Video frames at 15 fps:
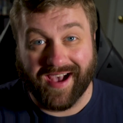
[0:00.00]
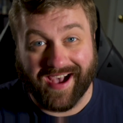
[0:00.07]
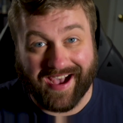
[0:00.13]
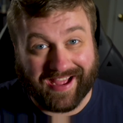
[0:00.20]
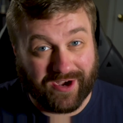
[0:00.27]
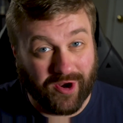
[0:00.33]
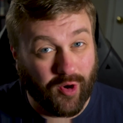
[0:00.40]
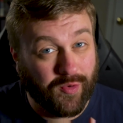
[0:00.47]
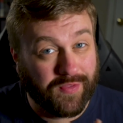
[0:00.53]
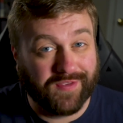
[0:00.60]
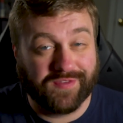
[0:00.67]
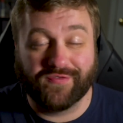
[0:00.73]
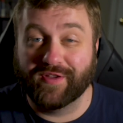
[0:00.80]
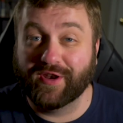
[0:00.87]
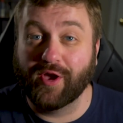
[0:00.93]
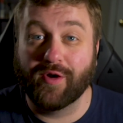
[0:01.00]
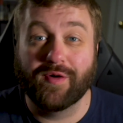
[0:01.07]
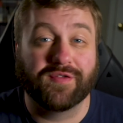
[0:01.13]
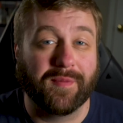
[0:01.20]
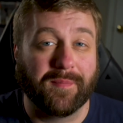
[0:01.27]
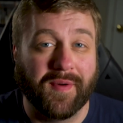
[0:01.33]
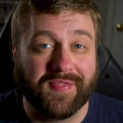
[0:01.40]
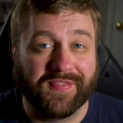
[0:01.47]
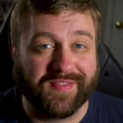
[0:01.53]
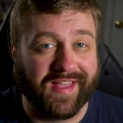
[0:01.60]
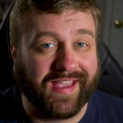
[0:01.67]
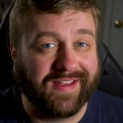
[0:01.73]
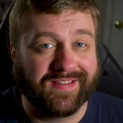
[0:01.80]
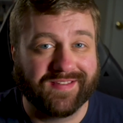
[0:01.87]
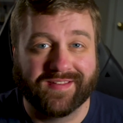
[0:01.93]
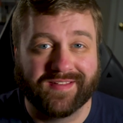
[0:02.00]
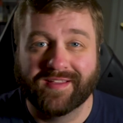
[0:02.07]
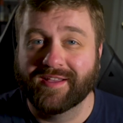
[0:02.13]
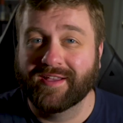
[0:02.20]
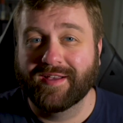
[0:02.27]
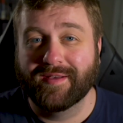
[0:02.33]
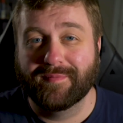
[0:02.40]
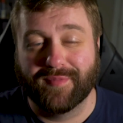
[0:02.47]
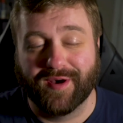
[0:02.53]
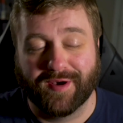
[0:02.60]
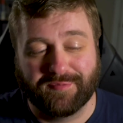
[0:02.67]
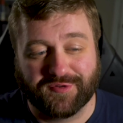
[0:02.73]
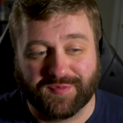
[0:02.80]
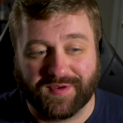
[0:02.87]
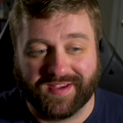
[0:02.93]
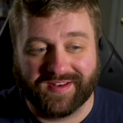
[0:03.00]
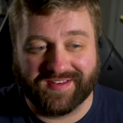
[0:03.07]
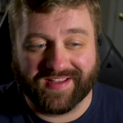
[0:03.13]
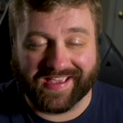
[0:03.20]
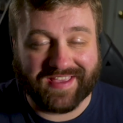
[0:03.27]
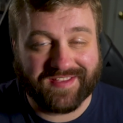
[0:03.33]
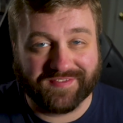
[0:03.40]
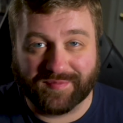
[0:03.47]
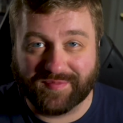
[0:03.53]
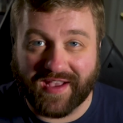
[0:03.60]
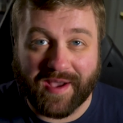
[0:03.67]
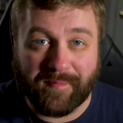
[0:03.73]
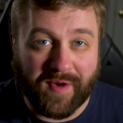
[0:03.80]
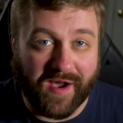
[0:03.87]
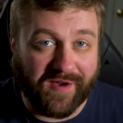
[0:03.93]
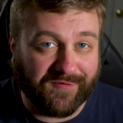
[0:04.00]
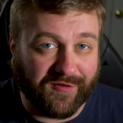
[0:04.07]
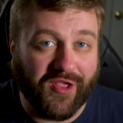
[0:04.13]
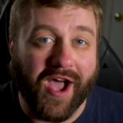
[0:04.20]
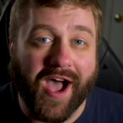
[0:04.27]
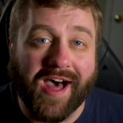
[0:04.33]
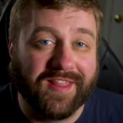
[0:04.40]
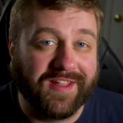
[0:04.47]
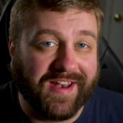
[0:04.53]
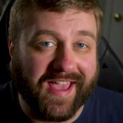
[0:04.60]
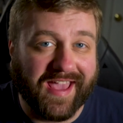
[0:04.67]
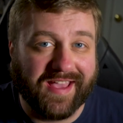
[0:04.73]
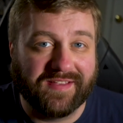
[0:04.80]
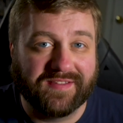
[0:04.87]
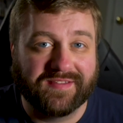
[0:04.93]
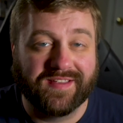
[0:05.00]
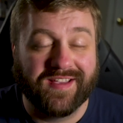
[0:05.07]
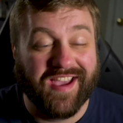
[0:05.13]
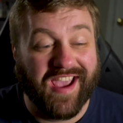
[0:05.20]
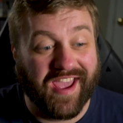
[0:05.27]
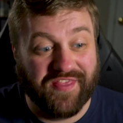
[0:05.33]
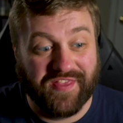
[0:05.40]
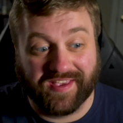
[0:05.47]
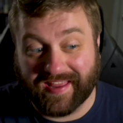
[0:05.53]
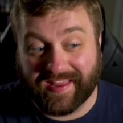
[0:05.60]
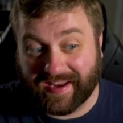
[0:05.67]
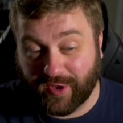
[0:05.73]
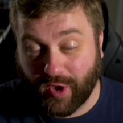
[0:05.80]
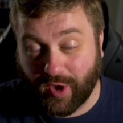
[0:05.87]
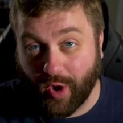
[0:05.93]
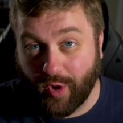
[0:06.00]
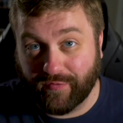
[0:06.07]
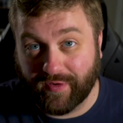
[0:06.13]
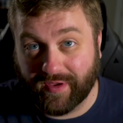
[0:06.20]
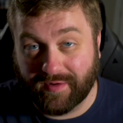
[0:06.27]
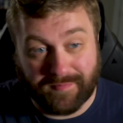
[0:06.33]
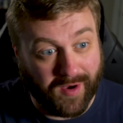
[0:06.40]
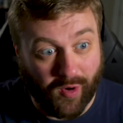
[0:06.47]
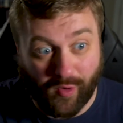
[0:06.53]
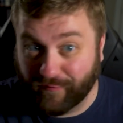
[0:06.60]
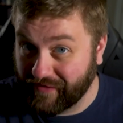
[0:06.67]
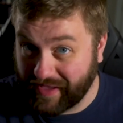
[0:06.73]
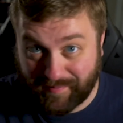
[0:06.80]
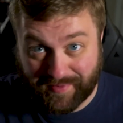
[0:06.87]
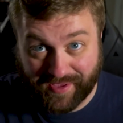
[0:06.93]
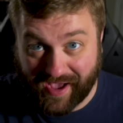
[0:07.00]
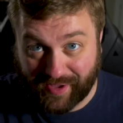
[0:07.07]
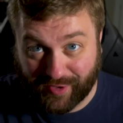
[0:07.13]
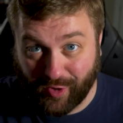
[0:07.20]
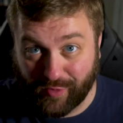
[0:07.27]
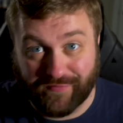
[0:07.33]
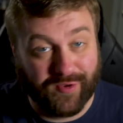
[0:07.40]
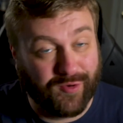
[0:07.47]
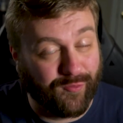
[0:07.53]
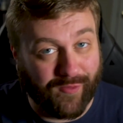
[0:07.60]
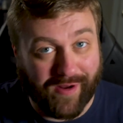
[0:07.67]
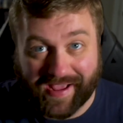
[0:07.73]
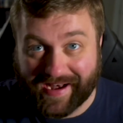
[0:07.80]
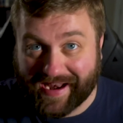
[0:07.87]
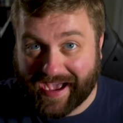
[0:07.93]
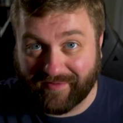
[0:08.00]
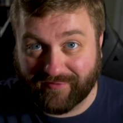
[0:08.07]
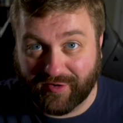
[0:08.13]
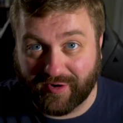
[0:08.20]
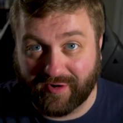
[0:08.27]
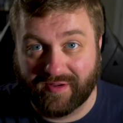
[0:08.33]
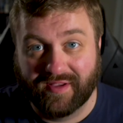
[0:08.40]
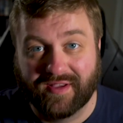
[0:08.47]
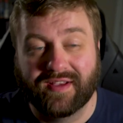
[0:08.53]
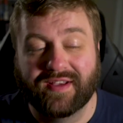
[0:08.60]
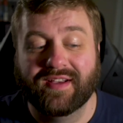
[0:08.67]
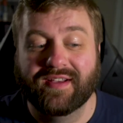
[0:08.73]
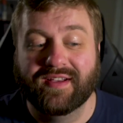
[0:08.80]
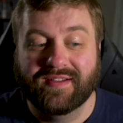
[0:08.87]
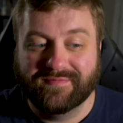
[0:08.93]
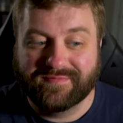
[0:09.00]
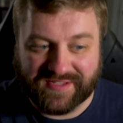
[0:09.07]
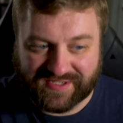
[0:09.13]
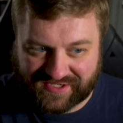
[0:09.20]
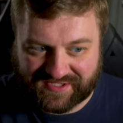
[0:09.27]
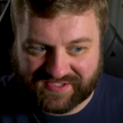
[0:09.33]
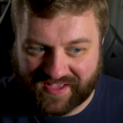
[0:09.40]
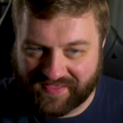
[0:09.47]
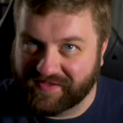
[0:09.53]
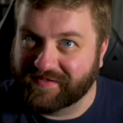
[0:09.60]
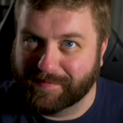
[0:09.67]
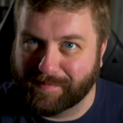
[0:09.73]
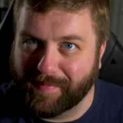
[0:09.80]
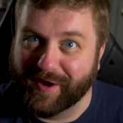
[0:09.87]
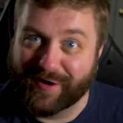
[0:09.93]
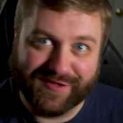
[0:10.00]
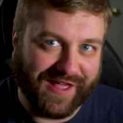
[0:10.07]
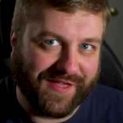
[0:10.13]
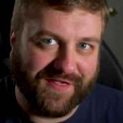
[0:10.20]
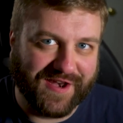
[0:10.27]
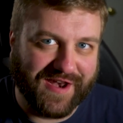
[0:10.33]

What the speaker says: I know this video is a month late, but between taking some time off for the holidays and then getting COVID, my whole family got COVID right after. Let's just say this is better late than